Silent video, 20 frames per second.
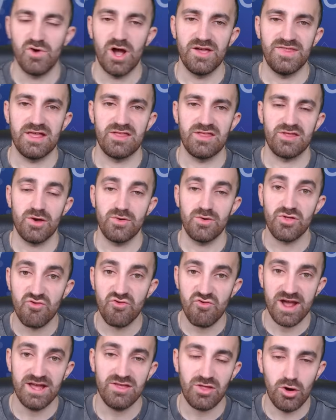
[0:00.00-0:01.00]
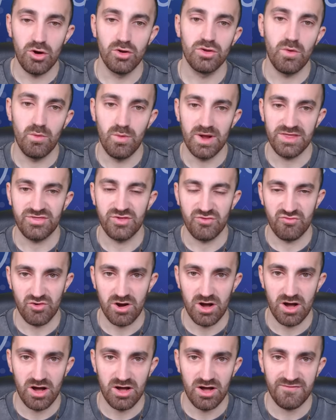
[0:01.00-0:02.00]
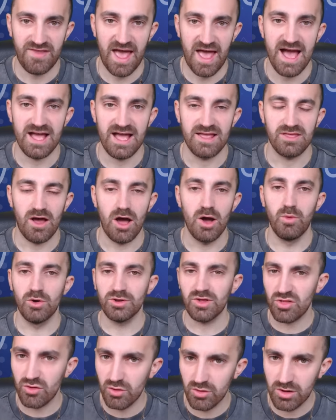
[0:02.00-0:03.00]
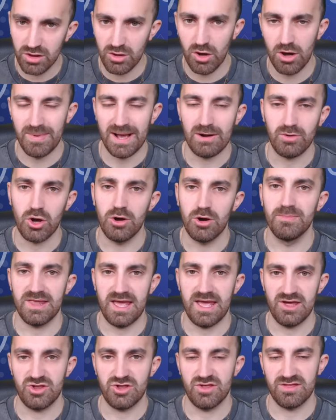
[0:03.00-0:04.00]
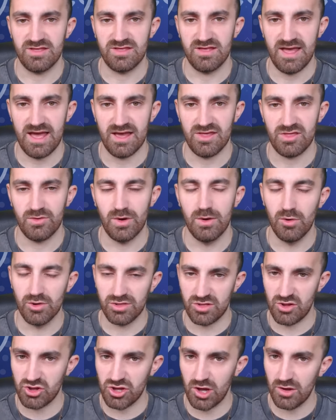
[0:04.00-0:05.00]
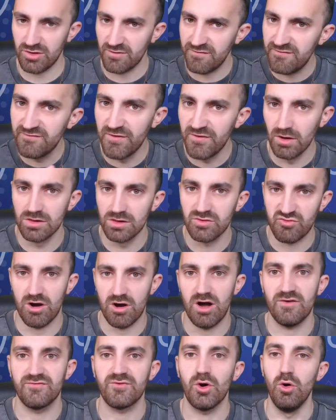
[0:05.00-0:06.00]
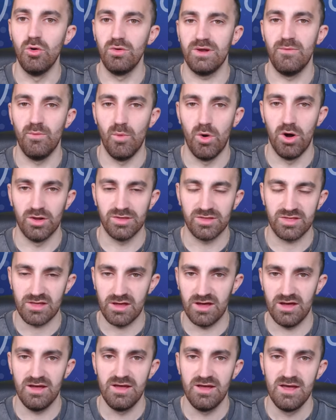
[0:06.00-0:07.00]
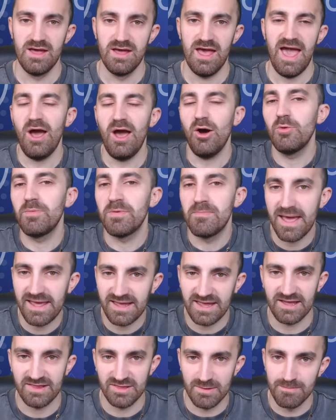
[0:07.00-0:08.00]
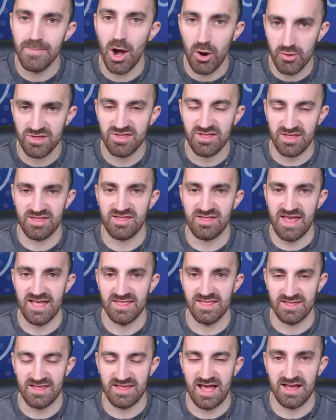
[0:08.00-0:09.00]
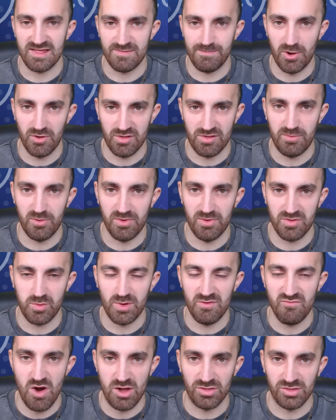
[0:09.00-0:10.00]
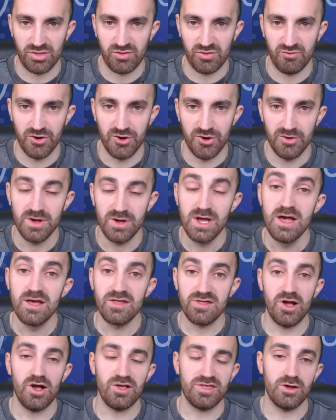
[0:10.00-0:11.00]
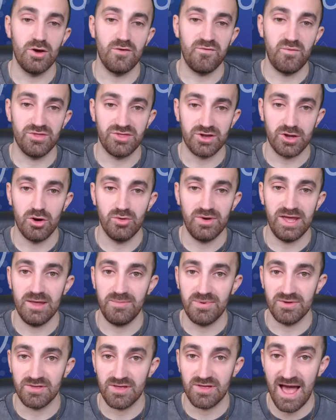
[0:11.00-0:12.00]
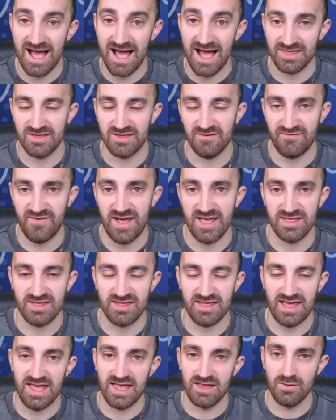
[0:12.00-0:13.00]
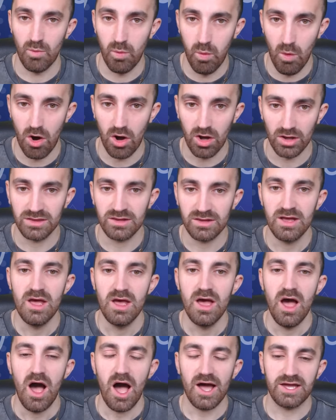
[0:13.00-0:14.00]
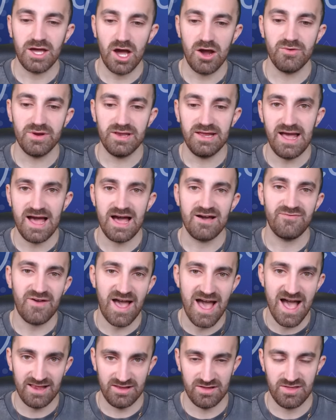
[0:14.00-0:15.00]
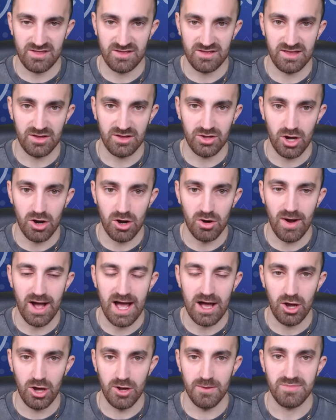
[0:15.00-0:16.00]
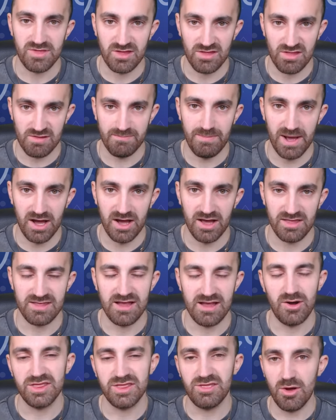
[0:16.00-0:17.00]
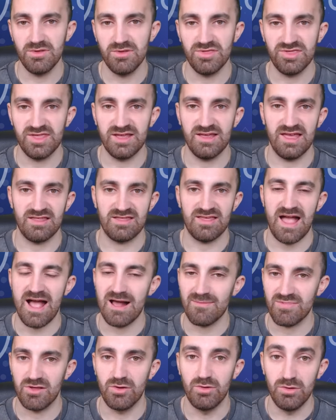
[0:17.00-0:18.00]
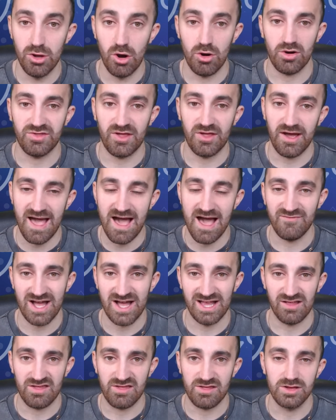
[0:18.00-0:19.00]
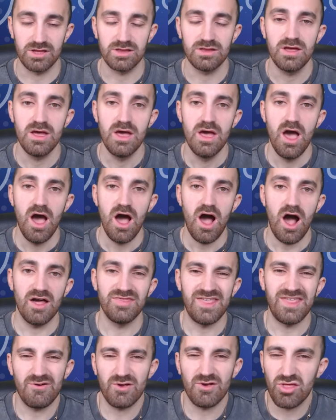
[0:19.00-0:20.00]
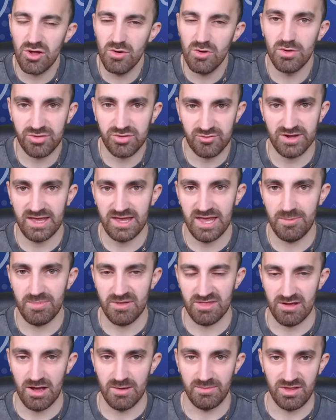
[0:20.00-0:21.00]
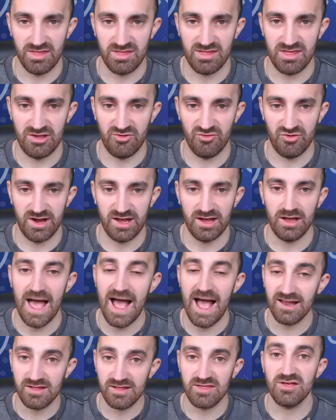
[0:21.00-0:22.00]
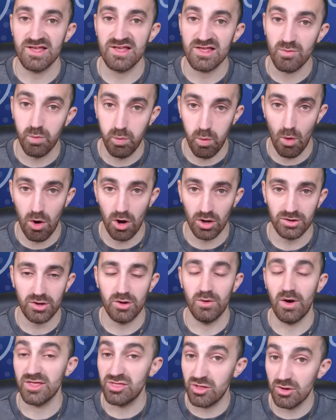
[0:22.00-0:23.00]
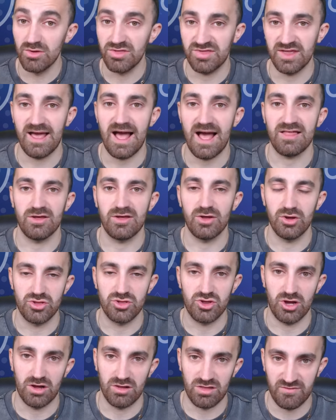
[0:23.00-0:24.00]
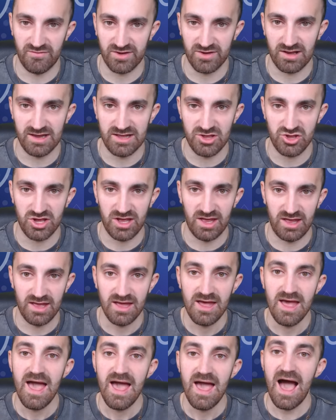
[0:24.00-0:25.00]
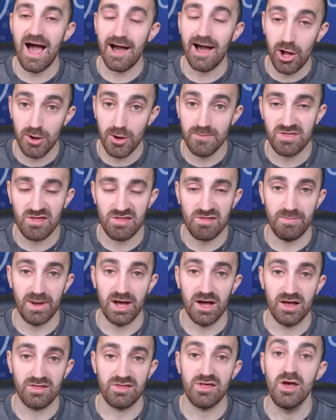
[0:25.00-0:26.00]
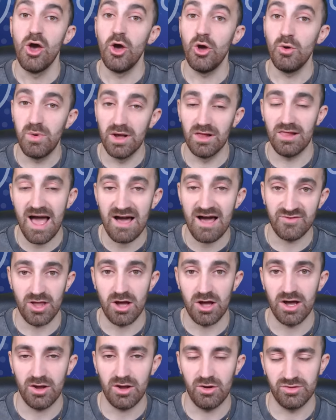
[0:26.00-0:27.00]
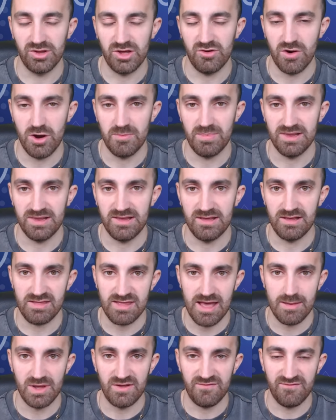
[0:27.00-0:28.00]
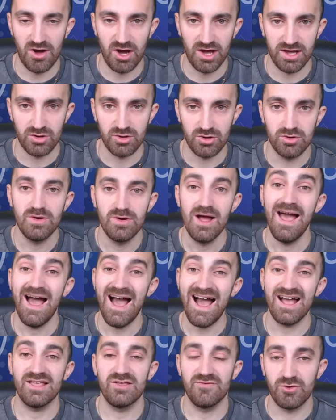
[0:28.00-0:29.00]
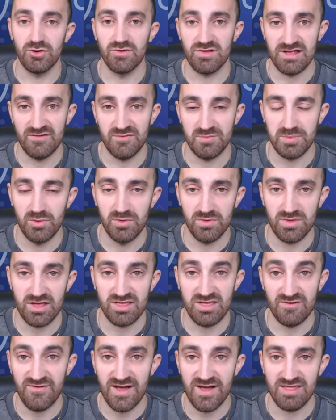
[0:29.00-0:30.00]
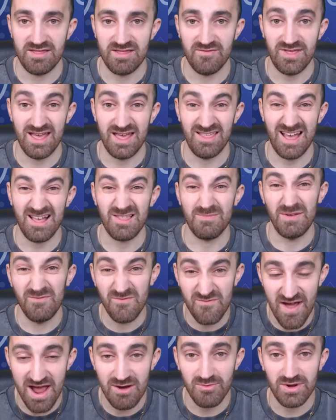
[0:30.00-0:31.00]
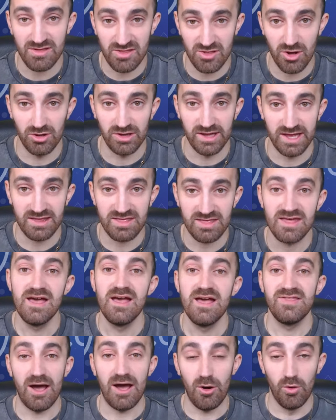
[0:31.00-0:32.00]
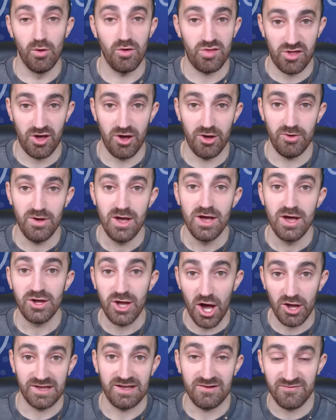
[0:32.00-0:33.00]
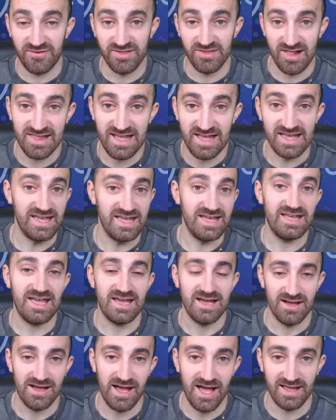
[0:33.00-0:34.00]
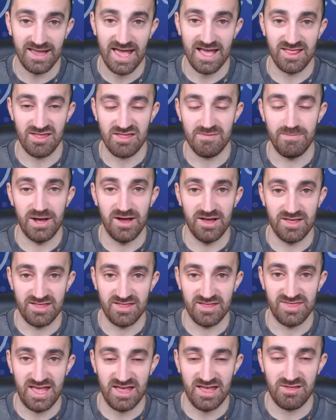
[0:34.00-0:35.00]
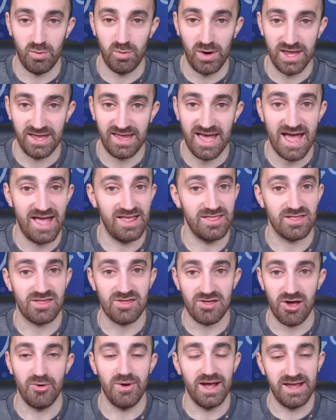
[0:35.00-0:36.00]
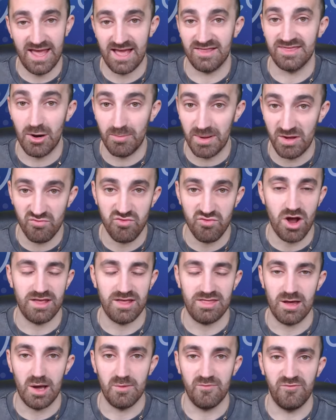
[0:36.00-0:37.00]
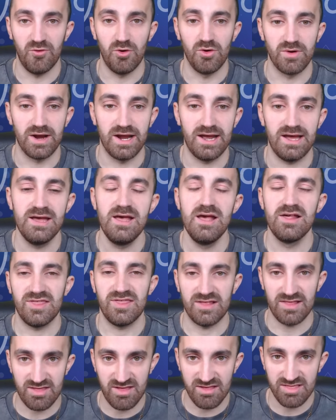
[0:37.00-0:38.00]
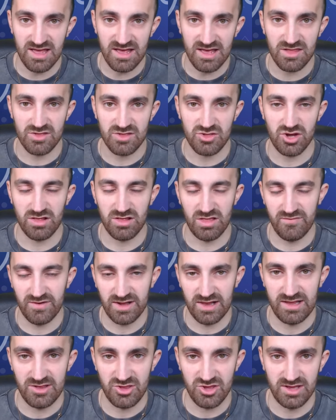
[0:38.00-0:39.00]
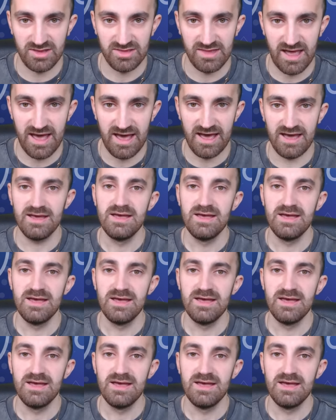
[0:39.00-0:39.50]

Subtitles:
then, so straight on with the draft, and I want to talk a lot about combinations today, so I want to show the full draft all in one to help make it the most sense as possible as we run through. Starting off with the goalkeeper and defence in one, I currently have Alisson in goal at home to Spurs. Now, I don't think it's an absolute lock that I have Alisson. There are two or three keepers that I'm considering. Alisson is one, who I do think has a good chance of a clean sheet. At home to Spurs, who will have an eye on the Europa League semi-final. And of course, Liverpool's defensive data has been very solid. They're also gunning for the league against Spurs this weekend. So again, they'll be right up for it. I think there's a decent chance of a clean sheet there.